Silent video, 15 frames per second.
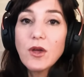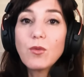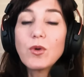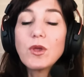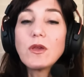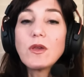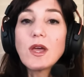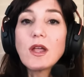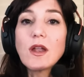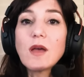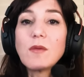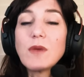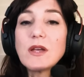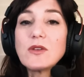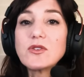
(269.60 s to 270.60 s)
where you get
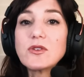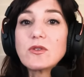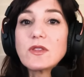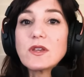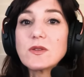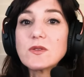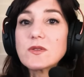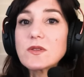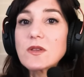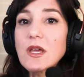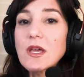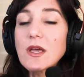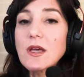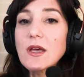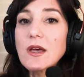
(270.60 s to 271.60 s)
a measure that's
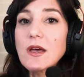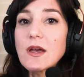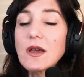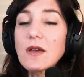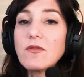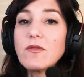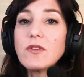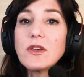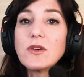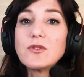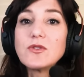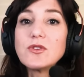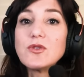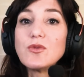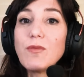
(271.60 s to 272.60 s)
like a
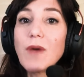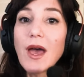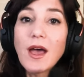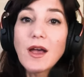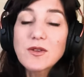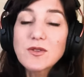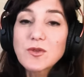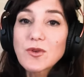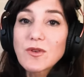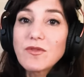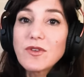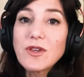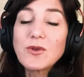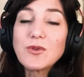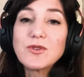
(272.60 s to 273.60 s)
VO2 max or a
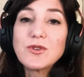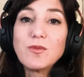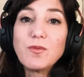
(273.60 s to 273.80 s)
VO2